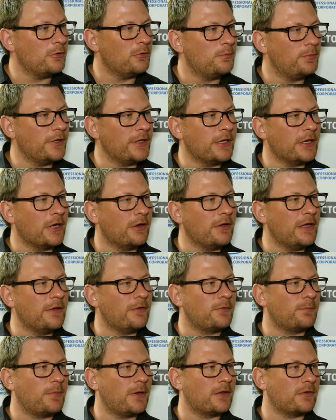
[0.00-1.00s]
But you know,
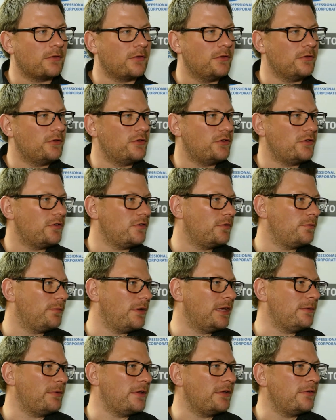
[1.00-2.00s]
it's butts, it's
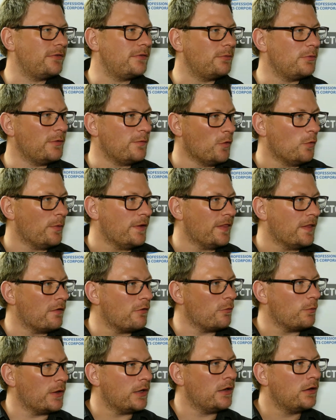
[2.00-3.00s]
Maybe We've all been
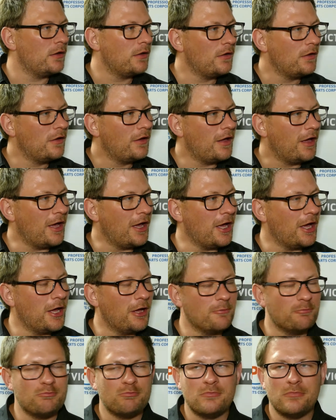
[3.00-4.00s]
there, haven't we? Certainly.
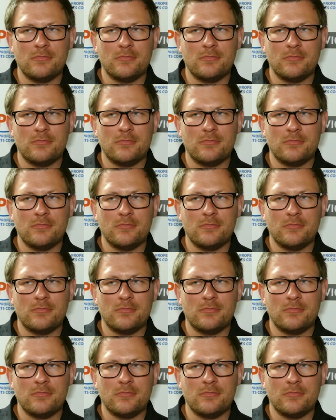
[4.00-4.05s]
Um,